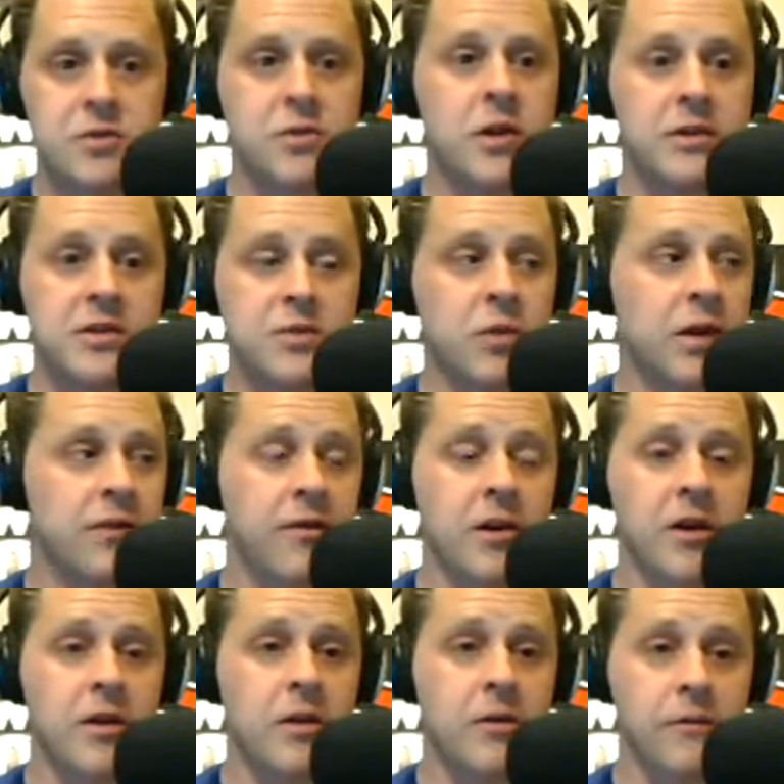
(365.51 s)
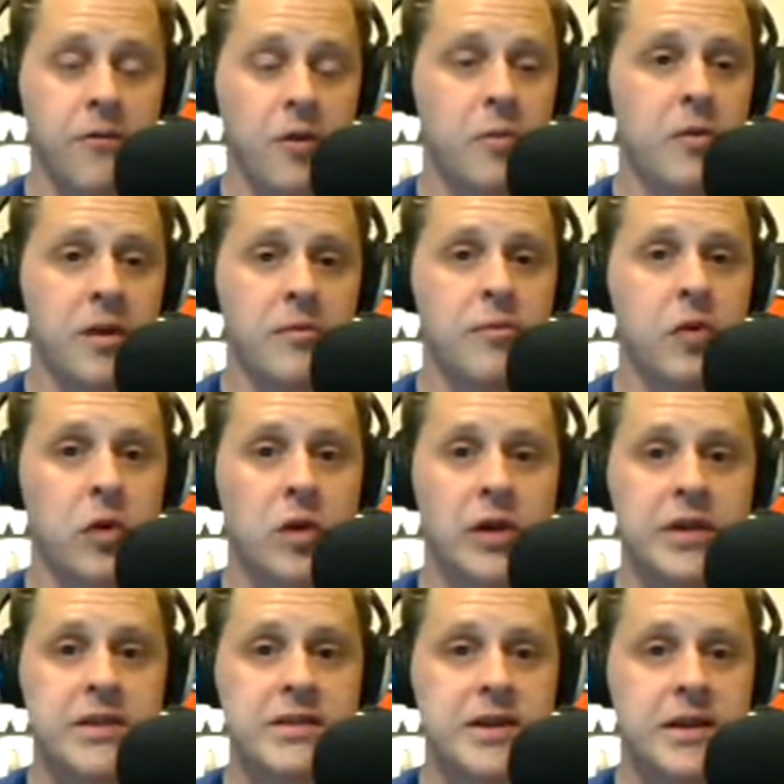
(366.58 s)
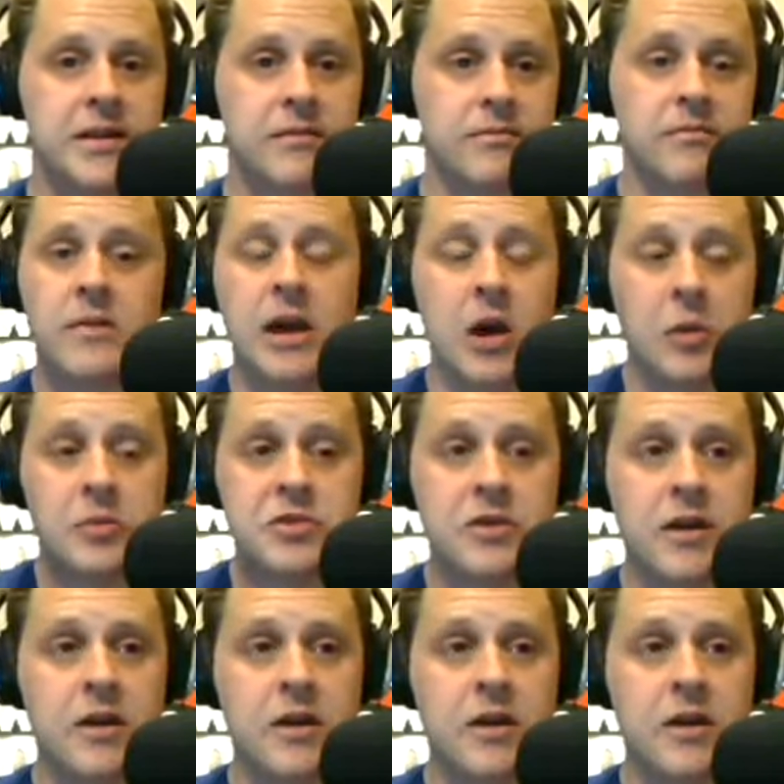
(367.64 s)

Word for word: it's one of our former employees that helps you there.